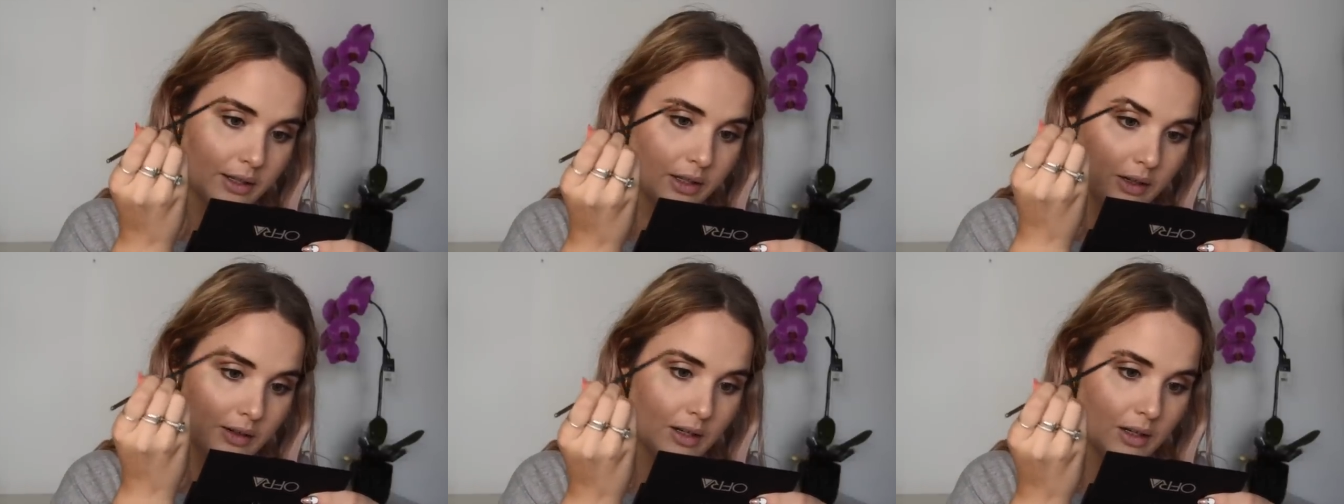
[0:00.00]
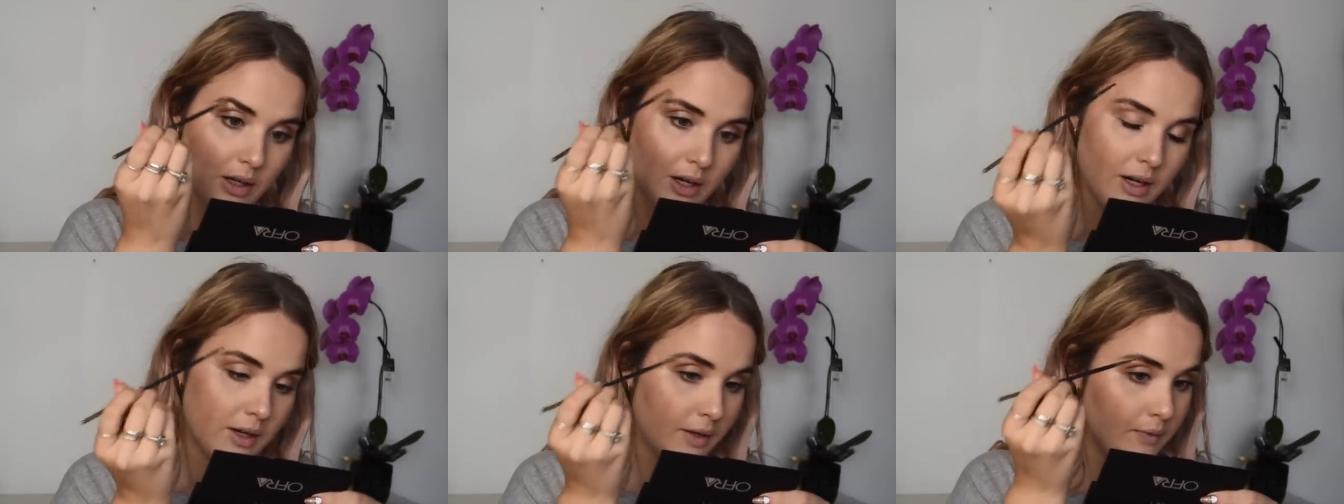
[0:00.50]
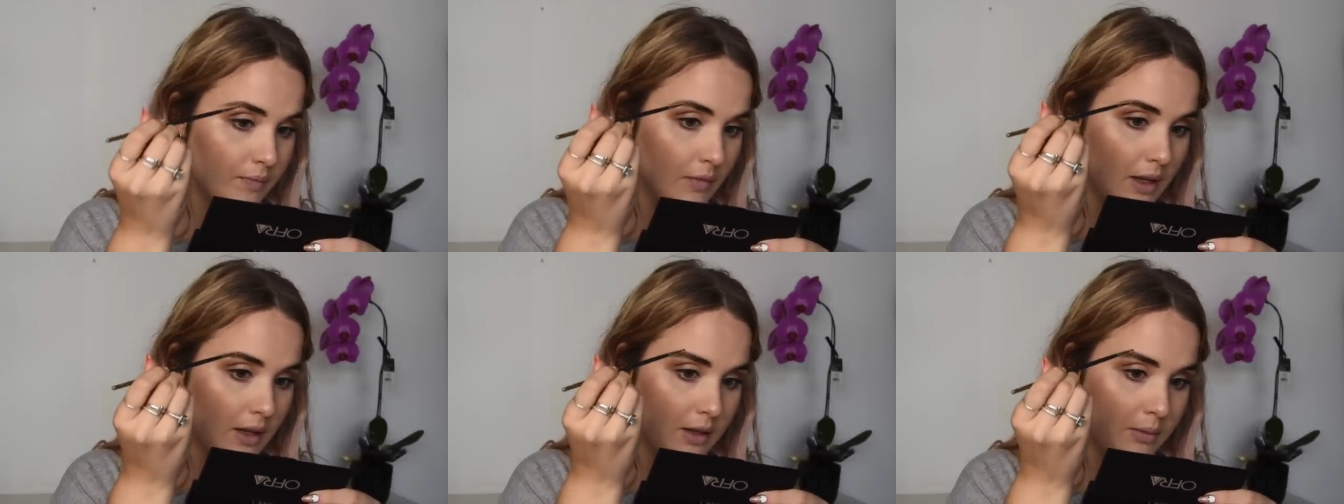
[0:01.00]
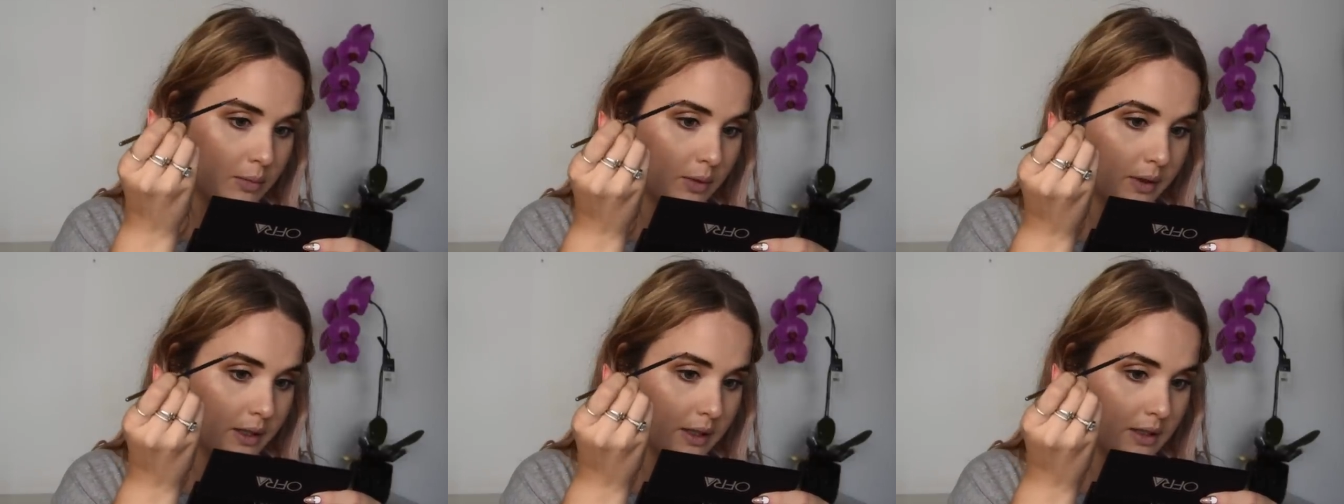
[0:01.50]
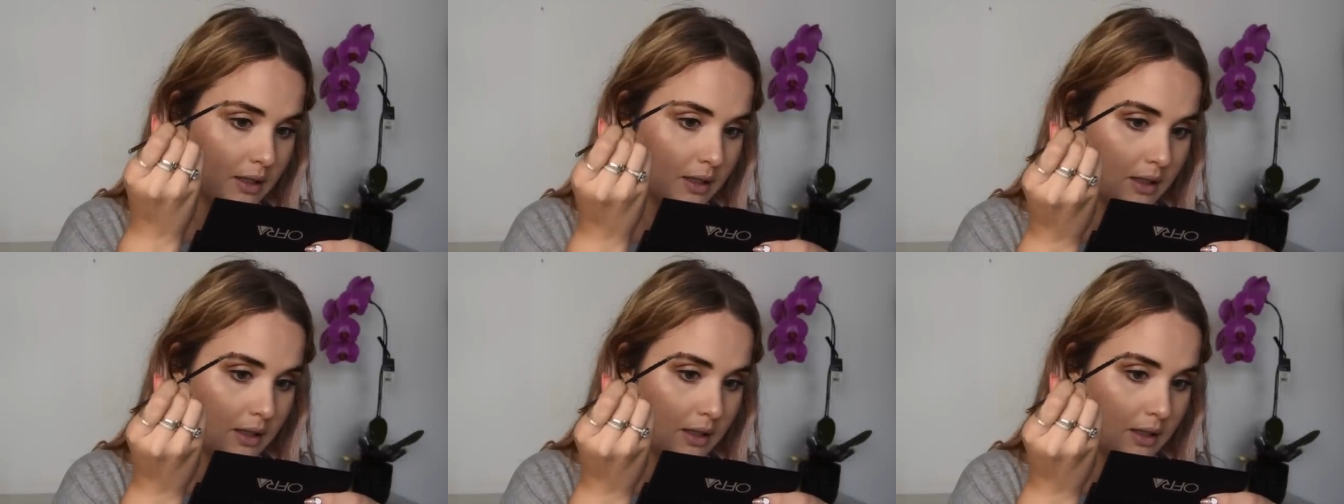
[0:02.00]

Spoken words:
go along and then pulling it